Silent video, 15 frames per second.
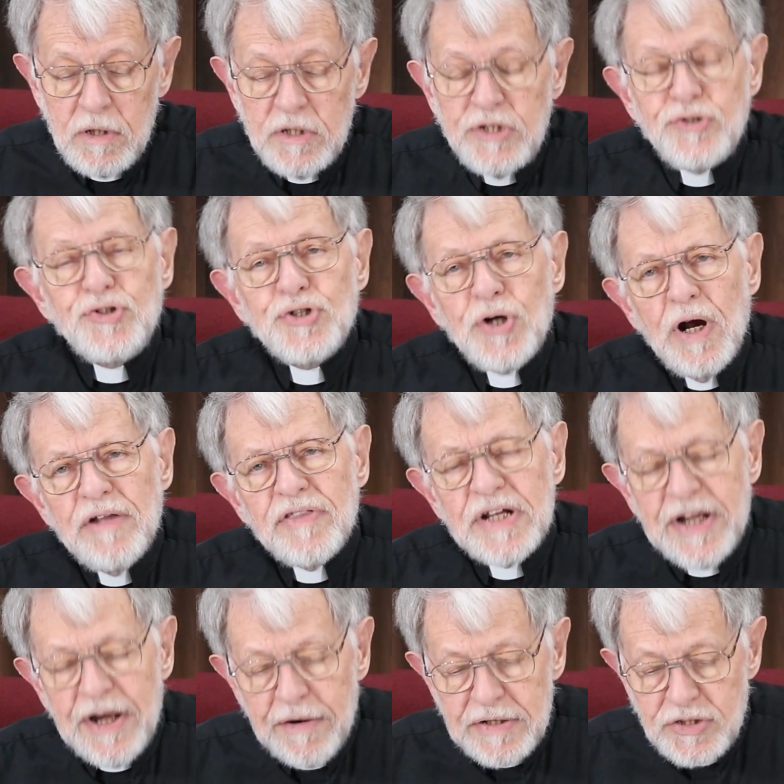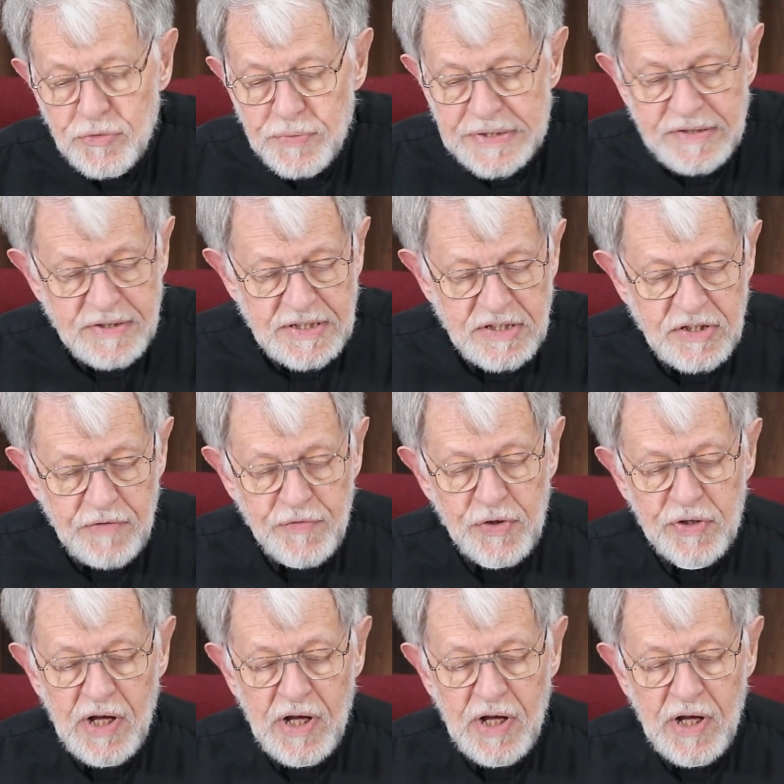You chart the characteristics of your